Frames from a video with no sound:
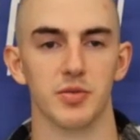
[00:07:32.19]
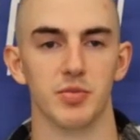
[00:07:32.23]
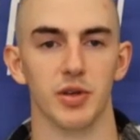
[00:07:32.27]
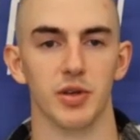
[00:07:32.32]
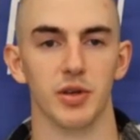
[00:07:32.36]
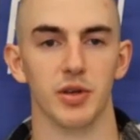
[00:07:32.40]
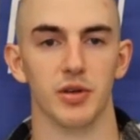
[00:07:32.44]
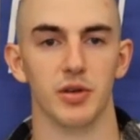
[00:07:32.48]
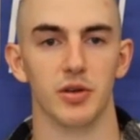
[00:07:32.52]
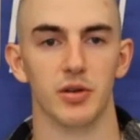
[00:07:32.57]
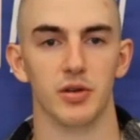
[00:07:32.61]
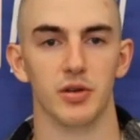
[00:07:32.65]

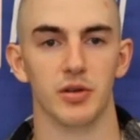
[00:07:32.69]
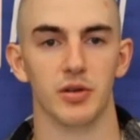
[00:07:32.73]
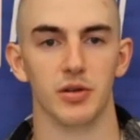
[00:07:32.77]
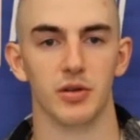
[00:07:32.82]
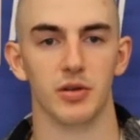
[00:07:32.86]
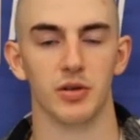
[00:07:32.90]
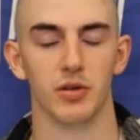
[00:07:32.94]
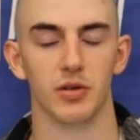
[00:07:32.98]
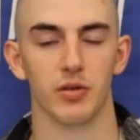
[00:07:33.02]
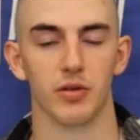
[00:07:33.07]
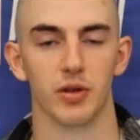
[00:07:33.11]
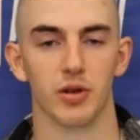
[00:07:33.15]
But,
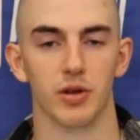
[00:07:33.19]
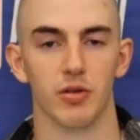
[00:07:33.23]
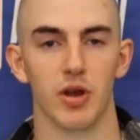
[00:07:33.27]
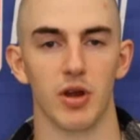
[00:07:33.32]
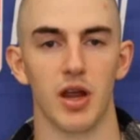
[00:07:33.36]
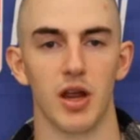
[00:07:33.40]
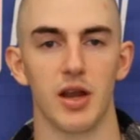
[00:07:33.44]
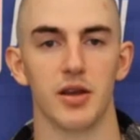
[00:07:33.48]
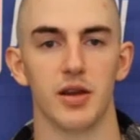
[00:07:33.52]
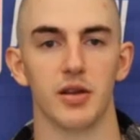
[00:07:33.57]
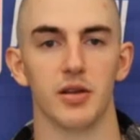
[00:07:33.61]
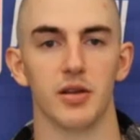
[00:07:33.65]
the
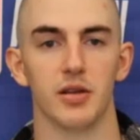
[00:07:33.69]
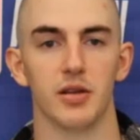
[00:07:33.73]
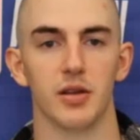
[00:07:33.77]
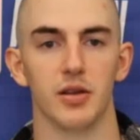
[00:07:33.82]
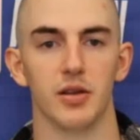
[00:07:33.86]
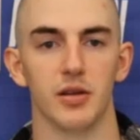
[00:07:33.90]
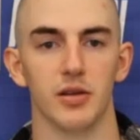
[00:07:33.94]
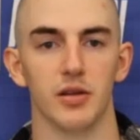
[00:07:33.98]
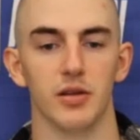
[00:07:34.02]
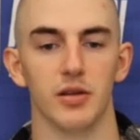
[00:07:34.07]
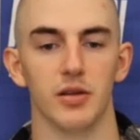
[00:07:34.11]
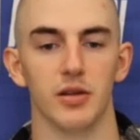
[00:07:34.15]
grind
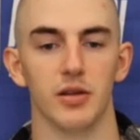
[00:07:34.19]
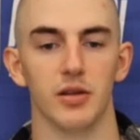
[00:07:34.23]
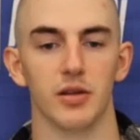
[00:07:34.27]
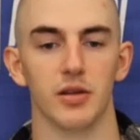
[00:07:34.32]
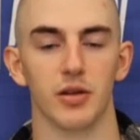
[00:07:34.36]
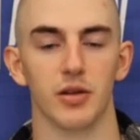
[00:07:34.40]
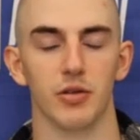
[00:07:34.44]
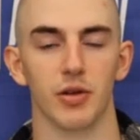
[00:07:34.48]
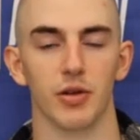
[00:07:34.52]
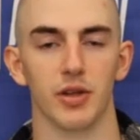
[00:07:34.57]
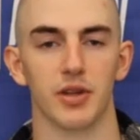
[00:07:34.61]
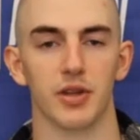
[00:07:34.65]
and the
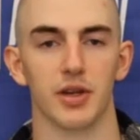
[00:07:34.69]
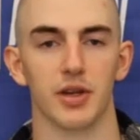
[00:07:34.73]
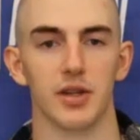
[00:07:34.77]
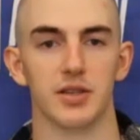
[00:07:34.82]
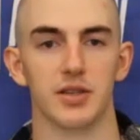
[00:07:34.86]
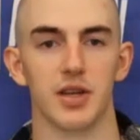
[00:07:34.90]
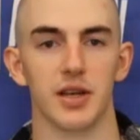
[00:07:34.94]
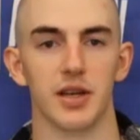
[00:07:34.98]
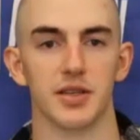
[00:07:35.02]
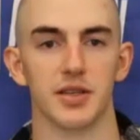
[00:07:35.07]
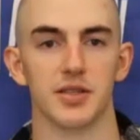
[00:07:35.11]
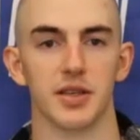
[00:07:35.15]
grit that it
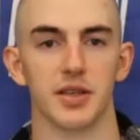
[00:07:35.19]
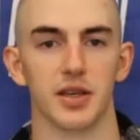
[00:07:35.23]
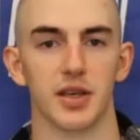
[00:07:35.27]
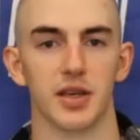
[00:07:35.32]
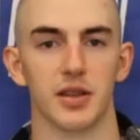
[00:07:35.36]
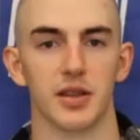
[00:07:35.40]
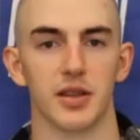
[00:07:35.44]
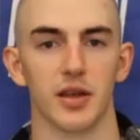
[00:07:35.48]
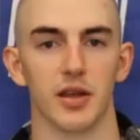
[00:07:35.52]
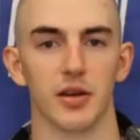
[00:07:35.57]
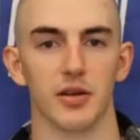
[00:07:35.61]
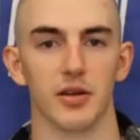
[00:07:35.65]
takes to
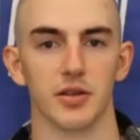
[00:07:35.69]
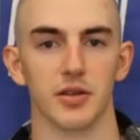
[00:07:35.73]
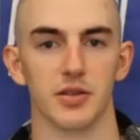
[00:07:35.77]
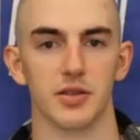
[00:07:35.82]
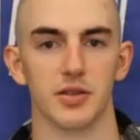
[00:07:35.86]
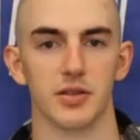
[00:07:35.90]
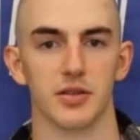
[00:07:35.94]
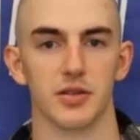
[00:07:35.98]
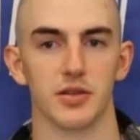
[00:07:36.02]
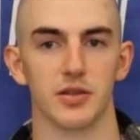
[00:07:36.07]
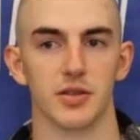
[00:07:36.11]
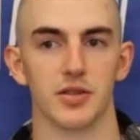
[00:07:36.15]
get there
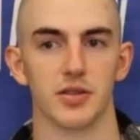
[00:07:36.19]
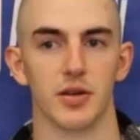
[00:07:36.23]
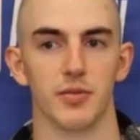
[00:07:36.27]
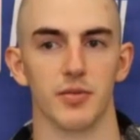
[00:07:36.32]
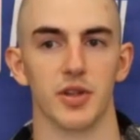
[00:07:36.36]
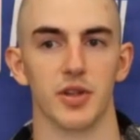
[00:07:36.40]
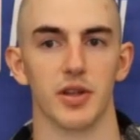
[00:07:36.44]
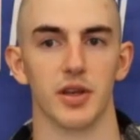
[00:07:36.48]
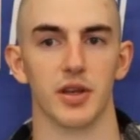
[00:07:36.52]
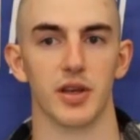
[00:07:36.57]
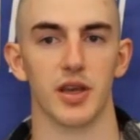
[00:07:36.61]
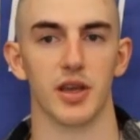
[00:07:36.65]
is
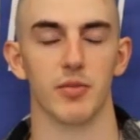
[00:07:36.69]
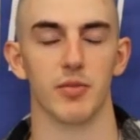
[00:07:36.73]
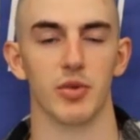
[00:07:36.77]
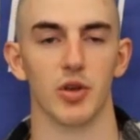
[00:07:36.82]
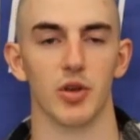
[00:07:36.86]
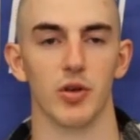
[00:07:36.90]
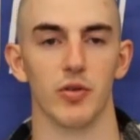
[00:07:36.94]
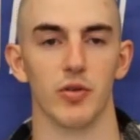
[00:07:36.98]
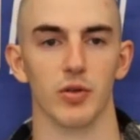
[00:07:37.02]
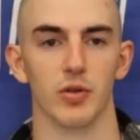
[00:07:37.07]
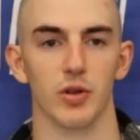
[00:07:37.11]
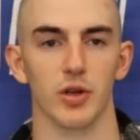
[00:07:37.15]
something that can't be
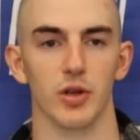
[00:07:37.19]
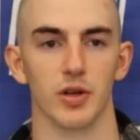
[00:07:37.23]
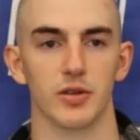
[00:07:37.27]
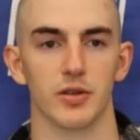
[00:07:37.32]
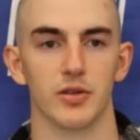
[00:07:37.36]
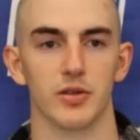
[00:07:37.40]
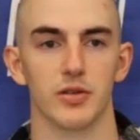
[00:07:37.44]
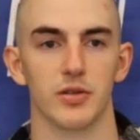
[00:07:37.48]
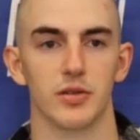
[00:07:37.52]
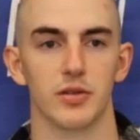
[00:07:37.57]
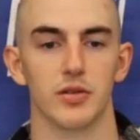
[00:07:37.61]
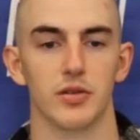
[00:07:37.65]
overlooked.
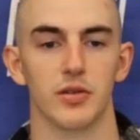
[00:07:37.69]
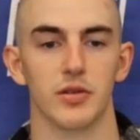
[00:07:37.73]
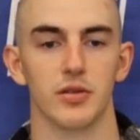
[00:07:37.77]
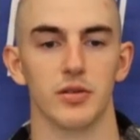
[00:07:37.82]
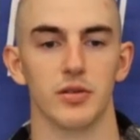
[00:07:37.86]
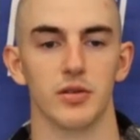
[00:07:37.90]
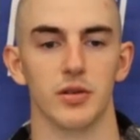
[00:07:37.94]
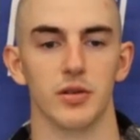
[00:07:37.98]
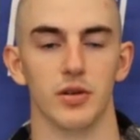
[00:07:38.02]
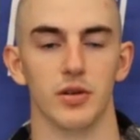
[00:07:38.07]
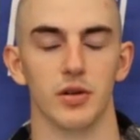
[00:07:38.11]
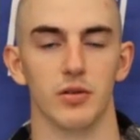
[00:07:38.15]

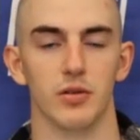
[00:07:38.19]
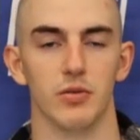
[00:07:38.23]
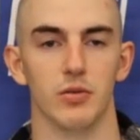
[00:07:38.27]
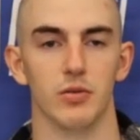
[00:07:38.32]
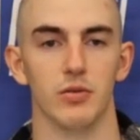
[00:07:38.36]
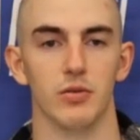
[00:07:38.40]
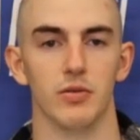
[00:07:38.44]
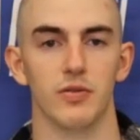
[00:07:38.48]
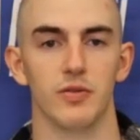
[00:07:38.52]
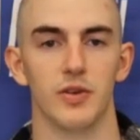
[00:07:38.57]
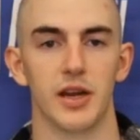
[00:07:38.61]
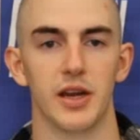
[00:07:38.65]

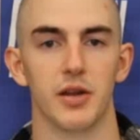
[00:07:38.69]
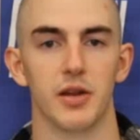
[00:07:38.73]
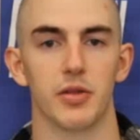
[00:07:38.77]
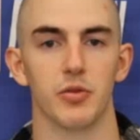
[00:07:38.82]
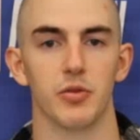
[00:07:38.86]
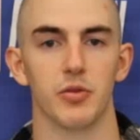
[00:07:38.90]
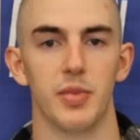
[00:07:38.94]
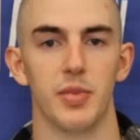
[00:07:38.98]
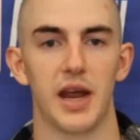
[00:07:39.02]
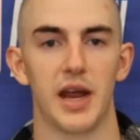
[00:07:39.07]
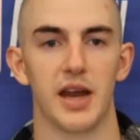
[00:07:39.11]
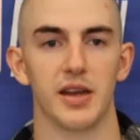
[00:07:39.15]
Fighting
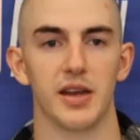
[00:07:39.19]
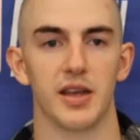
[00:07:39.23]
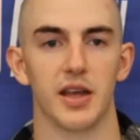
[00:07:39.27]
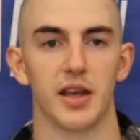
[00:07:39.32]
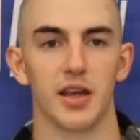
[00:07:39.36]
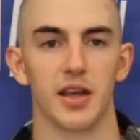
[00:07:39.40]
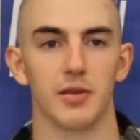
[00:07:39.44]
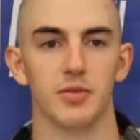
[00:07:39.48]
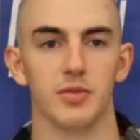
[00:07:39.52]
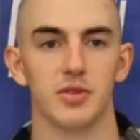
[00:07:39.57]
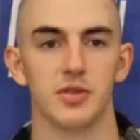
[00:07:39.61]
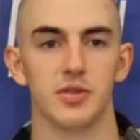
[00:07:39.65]
through bad
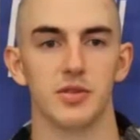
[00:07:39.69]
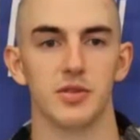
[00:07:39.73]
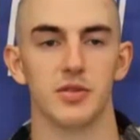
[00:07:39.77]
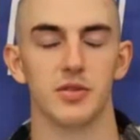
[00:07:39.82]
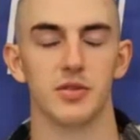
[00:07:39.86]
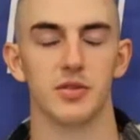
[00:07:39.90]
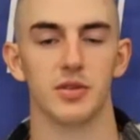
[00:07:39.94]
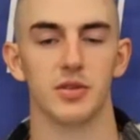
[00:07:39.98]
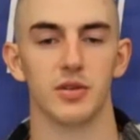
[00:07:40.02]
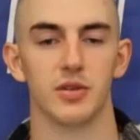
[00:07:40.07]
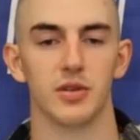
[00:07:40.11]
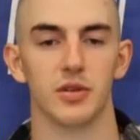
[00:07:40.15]
games,
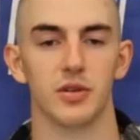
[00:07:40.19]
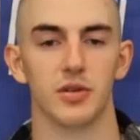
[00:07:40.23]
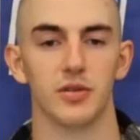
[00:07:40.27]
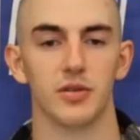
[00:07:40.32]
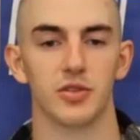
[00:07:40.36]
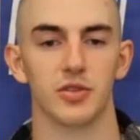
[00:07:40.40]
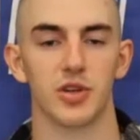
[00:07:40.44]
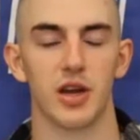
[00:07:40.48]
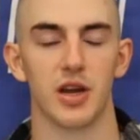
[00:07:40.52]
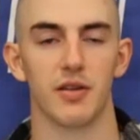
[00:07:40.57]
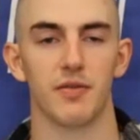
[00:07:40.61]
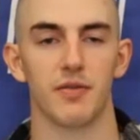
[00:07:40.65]

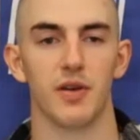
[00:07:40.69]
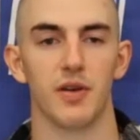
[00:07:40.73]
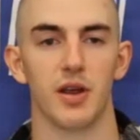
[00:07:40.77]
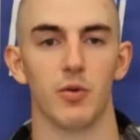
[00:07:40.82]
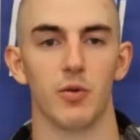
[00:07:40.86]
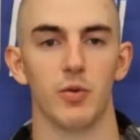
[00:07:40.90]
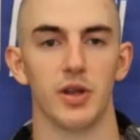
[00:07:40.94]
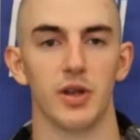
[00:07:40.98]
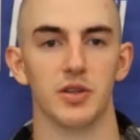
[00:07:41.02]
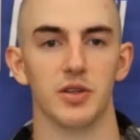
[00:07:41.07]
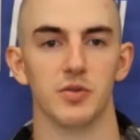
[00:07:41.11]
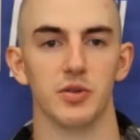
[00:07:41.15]
trying to find
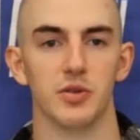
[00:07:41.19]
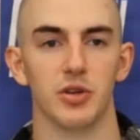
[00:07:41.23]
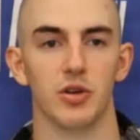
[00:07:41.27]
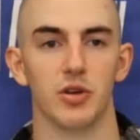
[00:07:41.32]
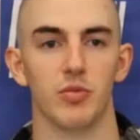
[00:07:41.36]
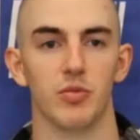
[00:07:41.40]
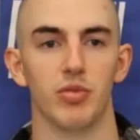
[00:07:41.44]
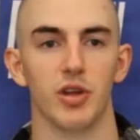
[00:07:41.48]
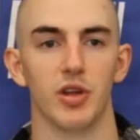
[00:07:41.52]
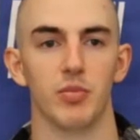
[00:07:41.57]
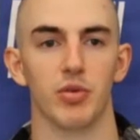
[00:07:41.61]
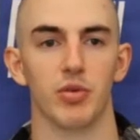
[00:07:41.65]
wins when you don't
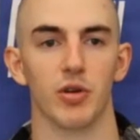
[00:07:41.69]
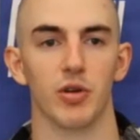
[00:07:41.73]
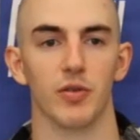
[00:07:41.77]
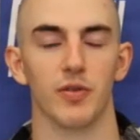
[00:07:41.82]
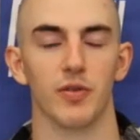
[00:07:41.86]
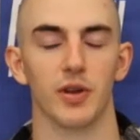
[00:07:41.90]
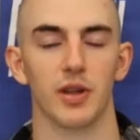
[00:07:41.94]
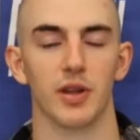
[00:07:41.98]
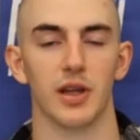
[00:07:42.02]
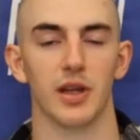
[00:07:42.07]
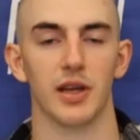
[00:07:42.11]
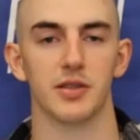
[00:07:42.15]
play
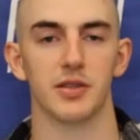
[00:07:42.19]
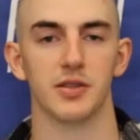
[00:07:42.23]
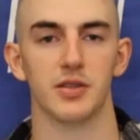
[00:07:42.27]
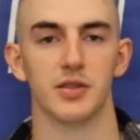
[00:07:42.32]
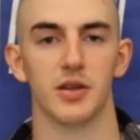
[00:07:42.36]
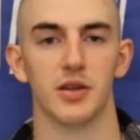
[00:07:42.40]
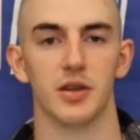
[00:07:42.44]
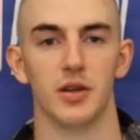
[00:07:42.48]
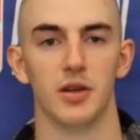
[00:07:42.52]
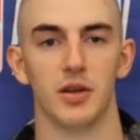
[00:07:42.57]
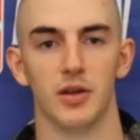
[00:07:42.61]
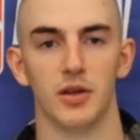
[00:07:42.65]
perfect,
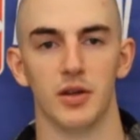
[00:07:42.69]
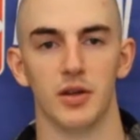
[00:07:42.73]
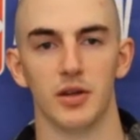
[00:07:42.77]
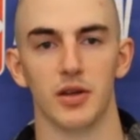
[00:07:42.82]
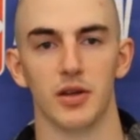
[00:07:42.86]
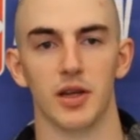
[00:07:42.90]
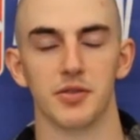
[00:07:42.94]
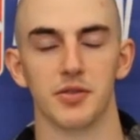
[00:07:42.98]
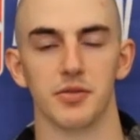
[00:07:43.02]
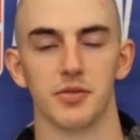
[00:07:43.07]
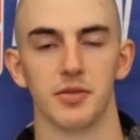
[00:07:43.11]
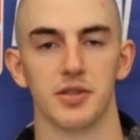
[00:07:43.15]
that's
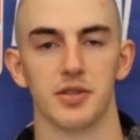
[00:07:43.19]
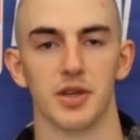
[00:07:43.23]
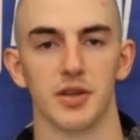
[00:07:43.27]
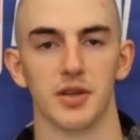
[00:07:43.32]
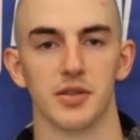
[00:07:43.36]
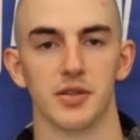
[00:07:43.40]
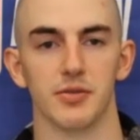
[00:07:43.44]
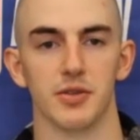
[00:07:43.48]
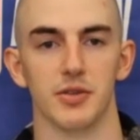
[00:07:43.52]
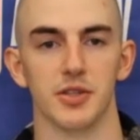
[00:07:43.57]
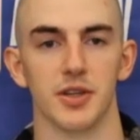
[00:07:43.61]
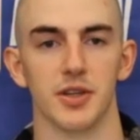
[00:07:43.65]
what it takes
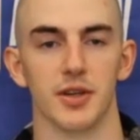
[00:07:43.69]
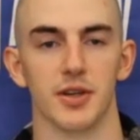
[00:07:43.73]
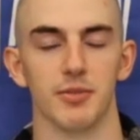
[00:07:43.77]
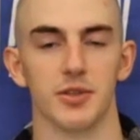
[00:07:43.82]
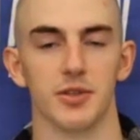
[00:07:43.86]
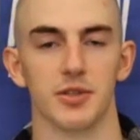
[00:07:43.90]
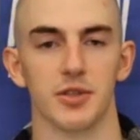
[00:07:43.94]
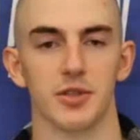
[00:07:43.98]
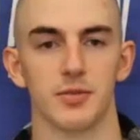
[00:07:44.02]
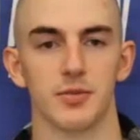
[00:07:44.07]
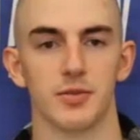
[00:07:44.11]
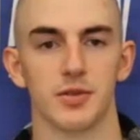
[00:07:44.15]
to win
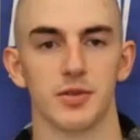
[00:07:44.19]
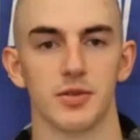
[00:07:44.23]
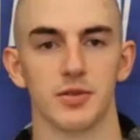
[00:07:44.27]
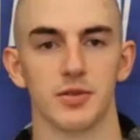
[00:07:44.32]
championships.